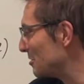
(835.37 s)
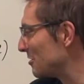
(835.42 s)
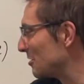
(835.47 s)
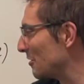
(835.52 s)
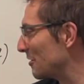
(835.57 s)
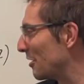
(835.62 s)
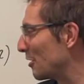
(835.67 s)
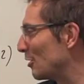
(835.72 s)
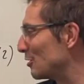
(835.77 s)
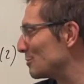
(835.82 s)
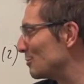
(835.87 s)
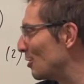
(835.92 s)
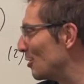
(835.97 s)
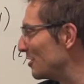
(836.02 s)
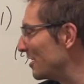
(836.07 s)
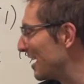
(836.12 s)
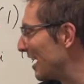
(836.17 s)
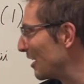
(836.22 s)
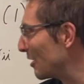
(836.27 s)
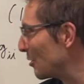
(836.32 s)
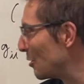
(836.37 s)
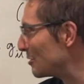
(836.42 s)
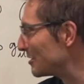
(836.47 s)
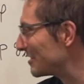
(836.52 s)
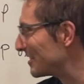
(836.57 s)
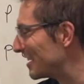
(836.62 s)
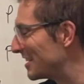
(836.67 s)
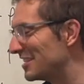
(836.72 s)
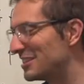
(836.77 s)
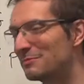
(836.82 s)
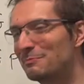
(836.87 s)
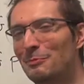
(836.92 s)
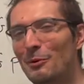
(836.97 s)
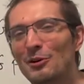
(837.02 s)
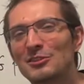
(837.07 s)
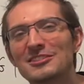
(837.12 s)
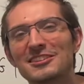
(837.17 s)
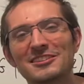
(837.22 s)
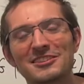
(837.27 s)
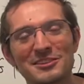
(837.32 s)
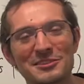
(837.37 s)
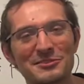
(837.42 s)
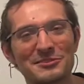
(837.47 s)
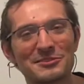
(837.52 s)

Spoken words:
of the cosmological constant is positive.